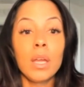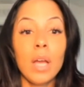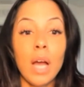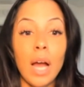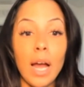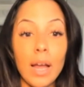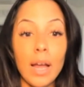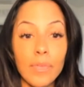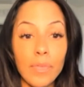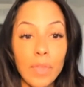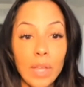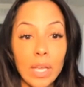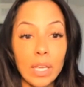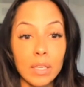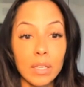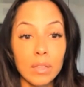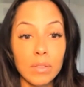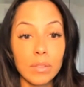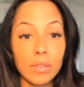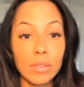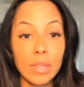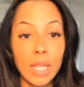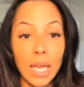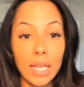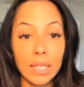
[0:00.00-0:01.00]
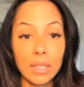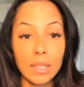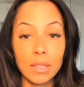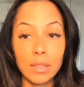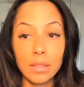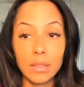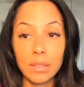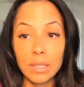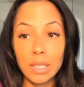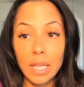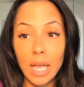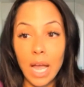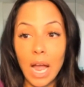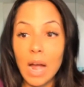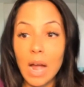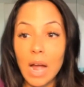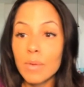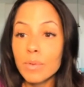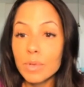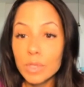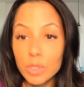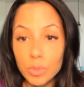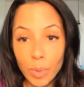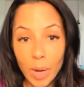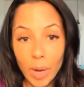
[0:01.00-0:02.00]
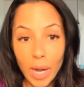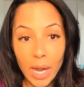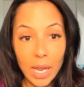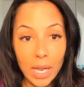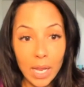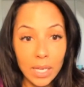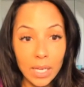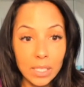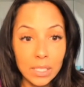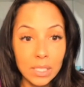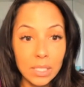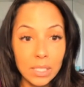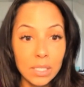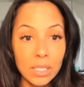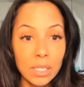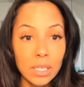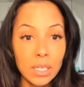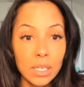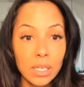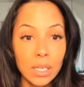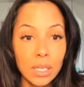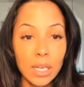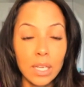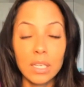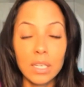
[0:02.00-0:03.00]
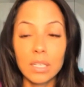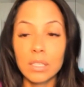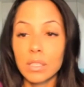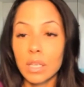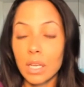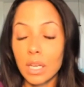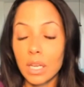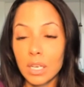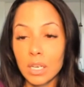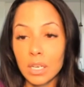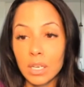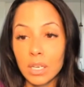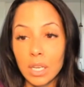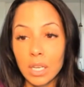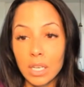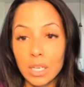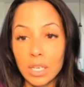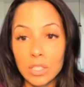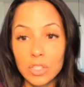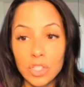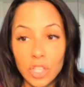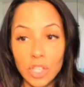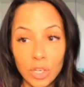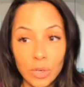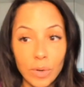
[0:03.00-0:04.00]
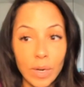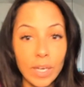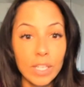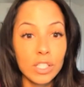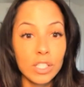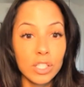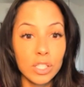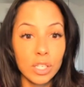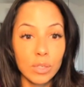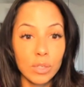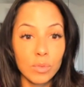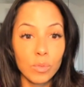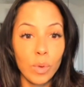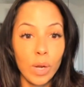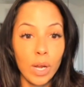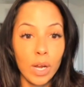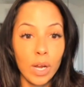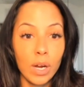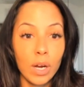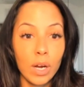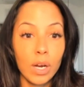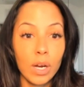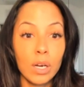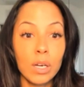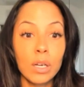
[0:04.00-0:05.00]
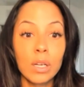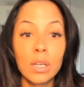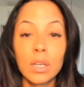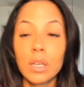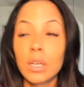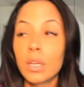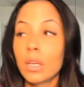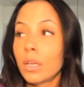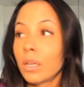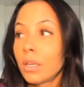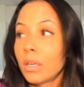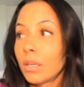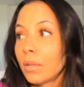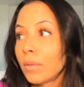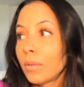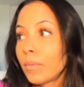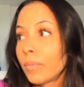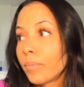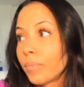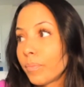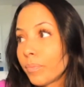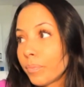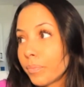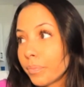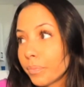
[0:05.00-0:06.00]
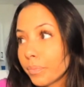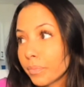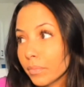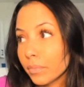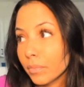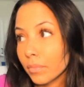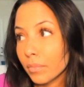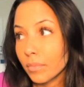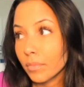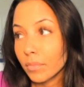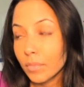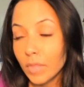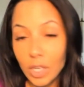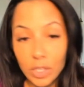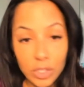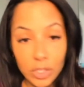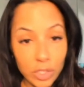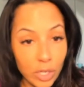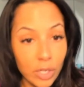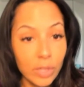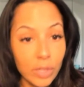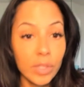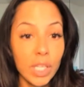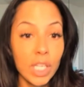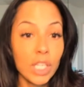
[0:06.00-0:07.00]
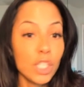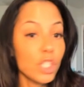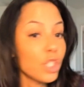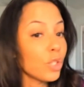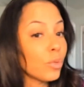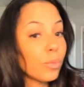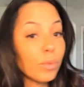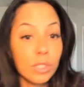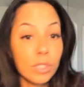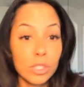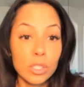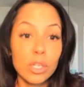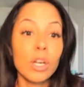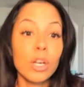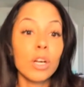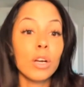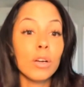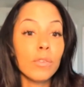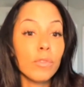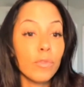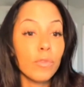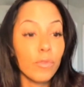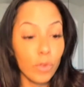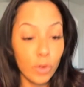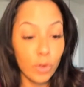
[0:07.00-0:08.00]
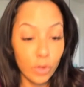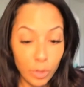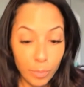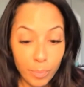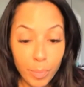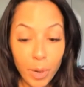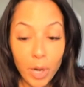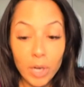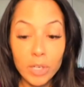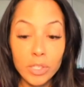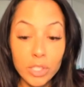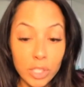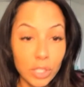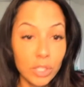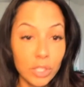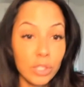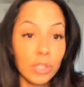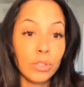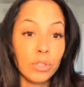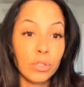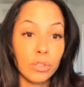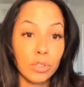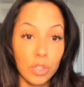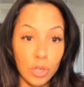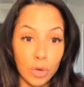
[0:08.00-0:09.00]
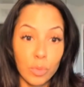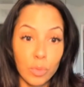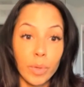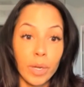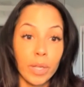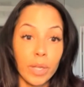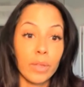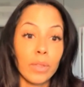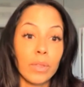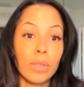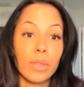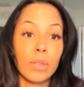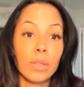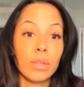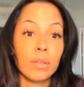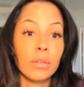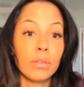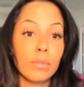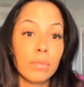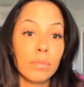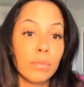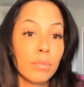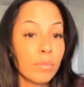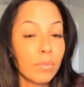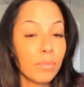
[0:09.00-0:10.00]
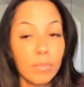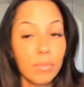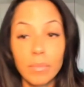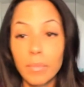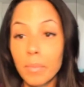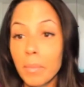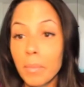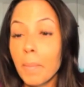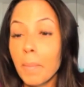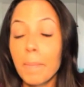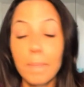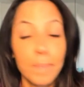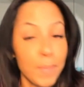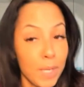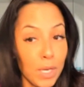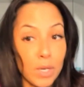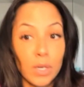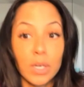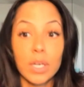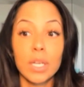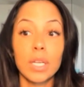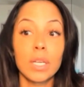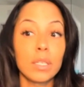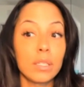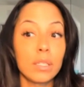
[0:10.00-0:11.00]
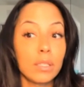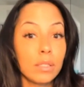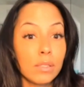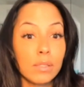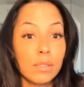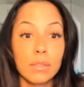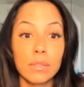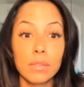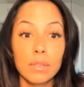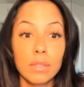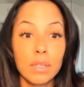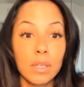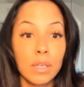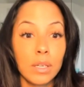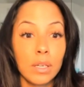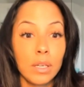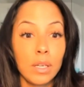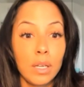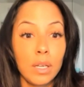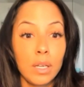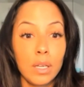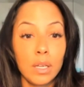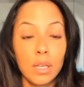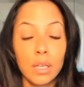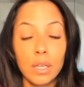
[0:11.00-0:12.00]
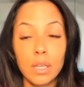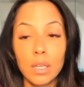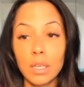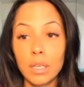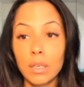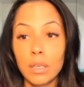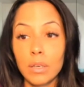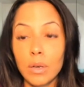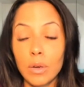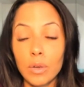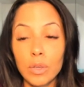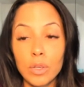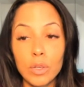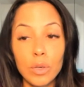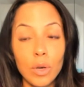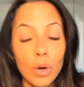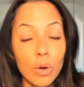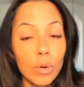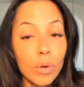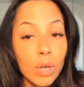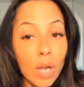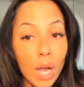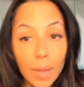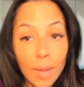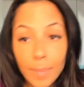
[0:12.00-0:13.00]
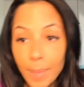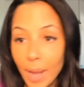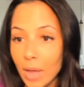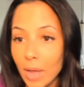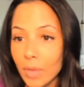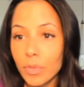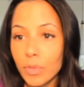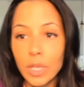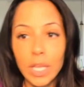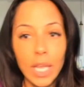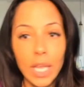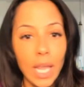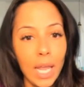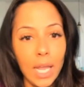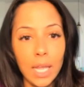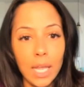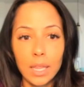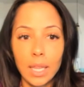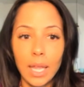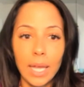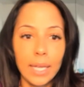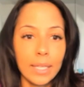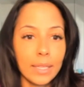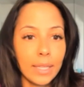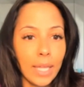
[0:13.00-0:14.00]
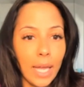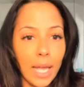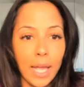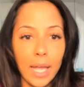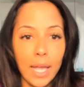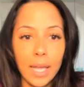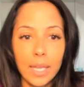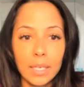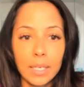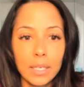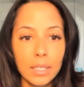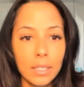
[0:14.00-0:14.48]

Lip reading: I think that I was raised in a generation where there's certain things you reserve for the person you're with, period. You don't come out the gate like that.